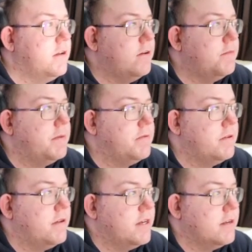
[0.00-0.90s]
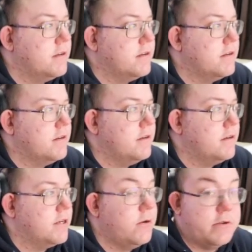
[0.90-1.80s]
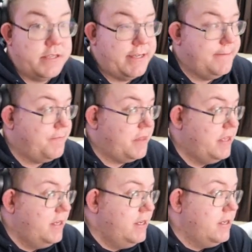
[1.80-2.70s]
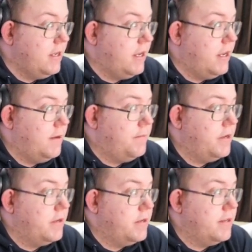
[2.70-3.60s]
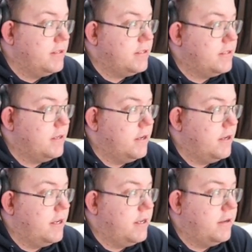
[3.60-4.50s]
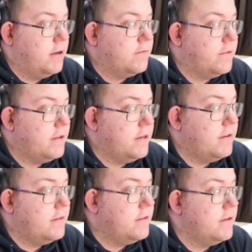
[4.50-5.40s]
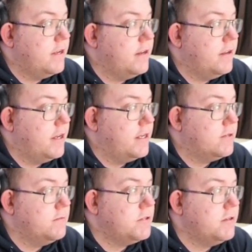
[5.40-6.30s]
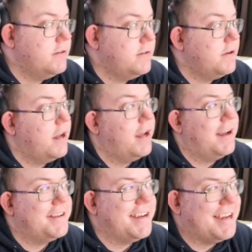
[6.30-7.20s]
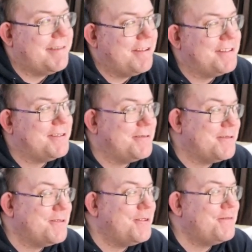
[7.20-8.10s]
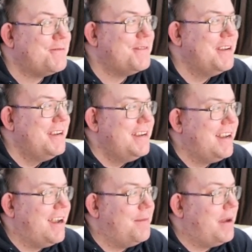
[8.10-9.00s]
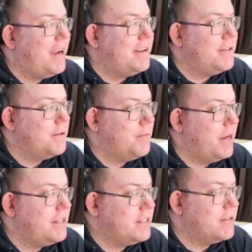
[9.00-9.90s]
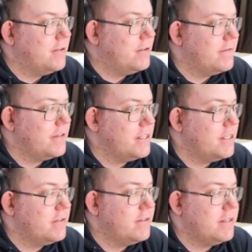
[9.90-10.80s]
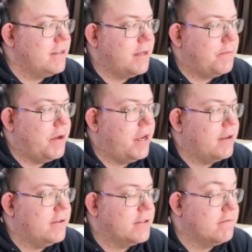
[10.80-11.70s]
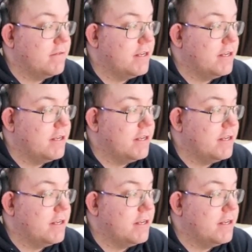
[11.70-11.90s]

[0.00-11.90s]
of people are going to get. It's a Girls Frontline in a swimsuit, taking part of the swimsuit off, and the base has got lots of accessories. Like, that bag looks really